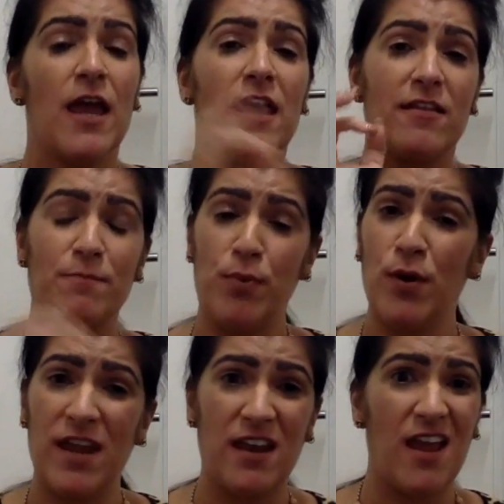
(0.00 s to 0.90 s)
It's
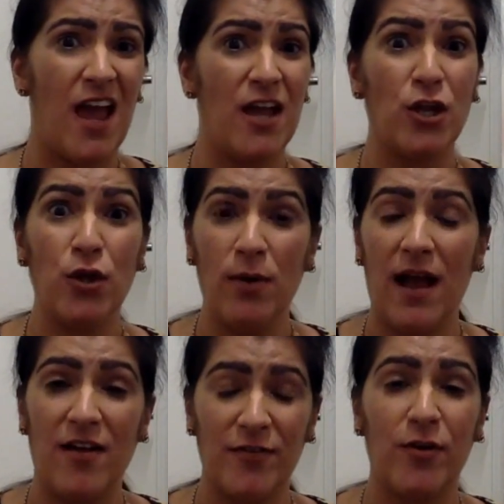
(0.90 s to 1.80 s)
put in, and you
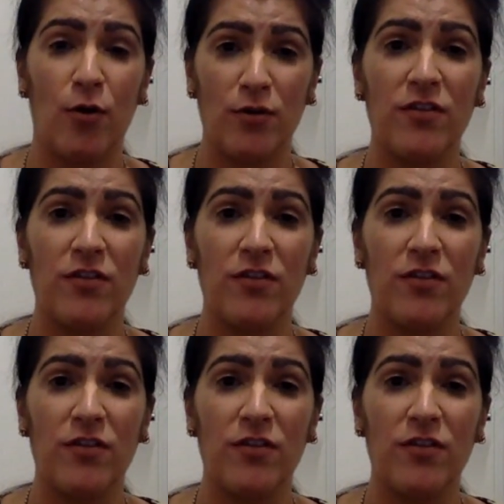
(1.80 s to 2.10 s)
haven't got